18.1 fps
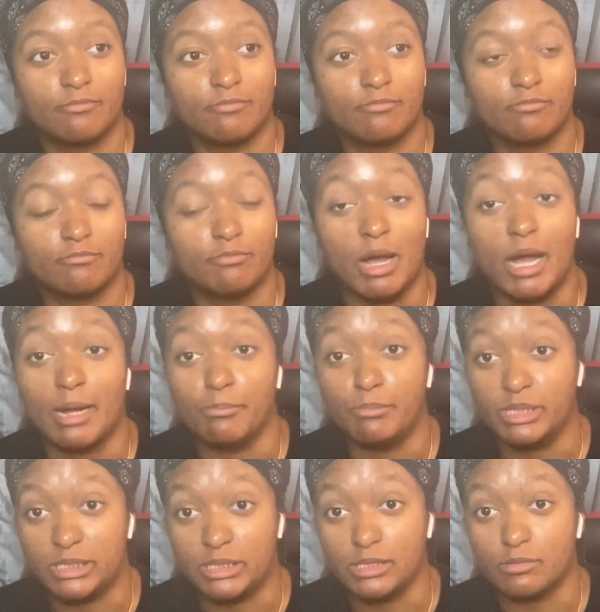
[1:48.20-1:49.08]
my
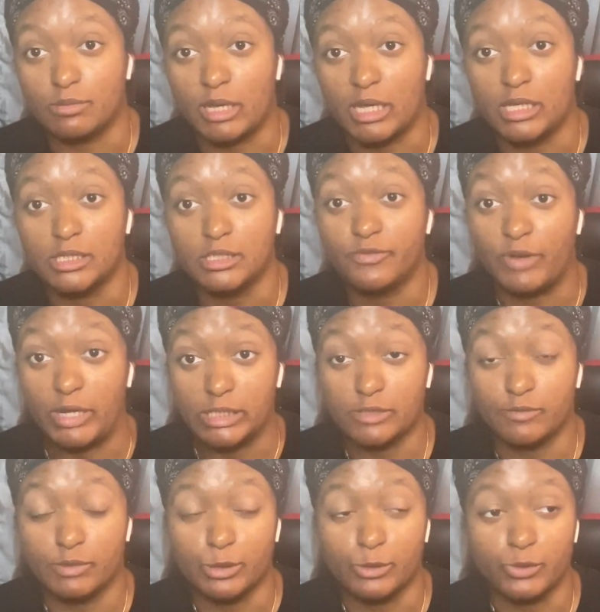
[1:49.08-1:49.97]
business page,
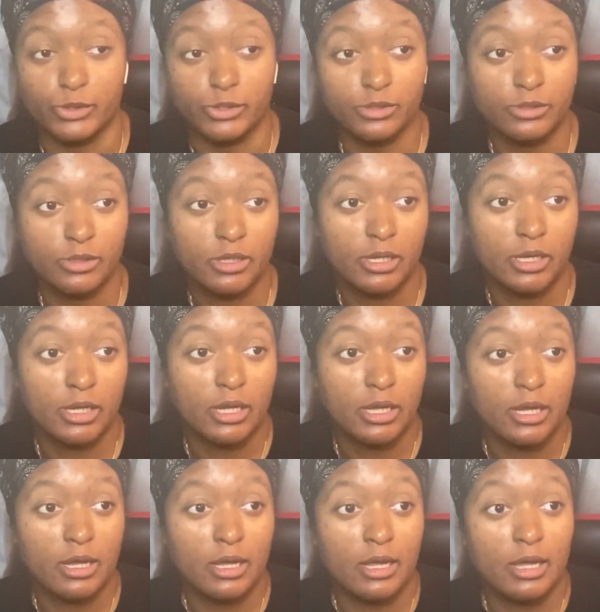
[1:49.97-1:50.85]
Phaseoflunar,
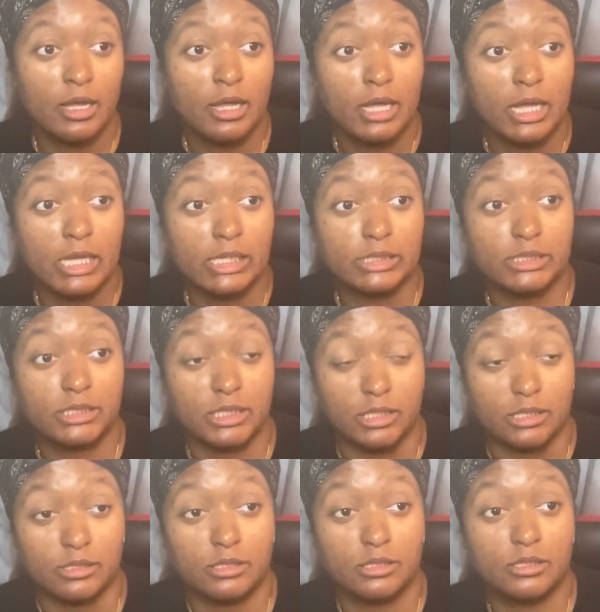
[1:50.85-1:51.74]

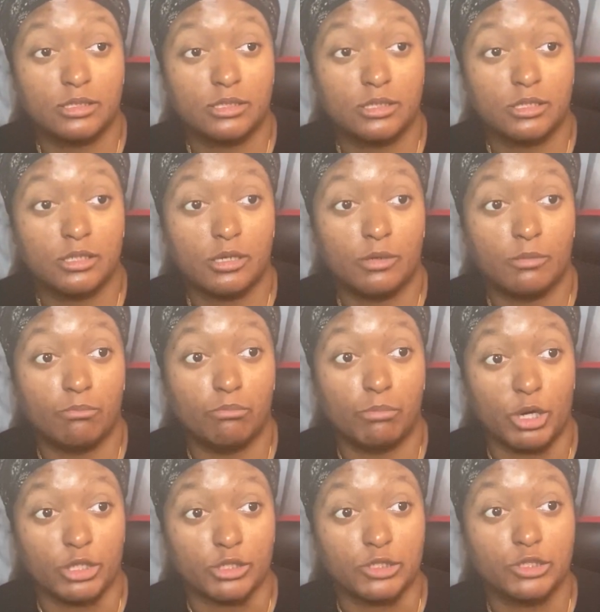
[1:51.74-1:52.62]
since
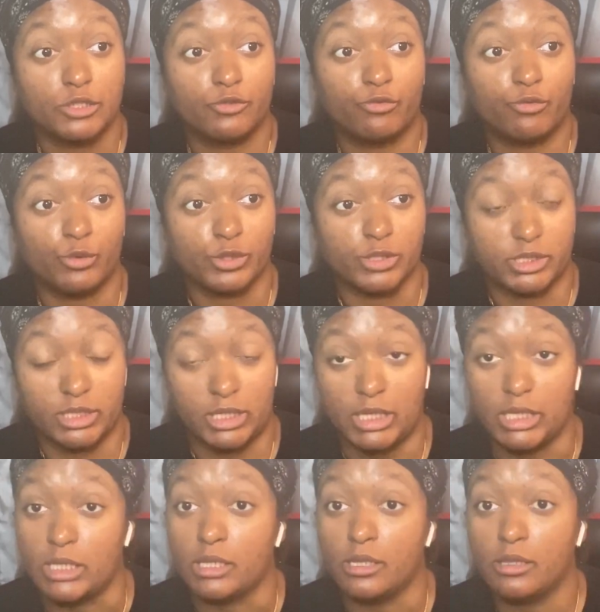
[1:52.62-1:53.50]
March
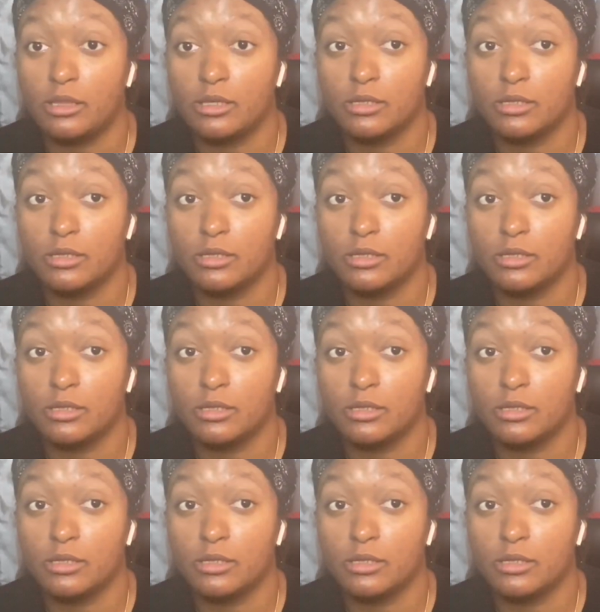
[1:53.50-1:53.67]
14th.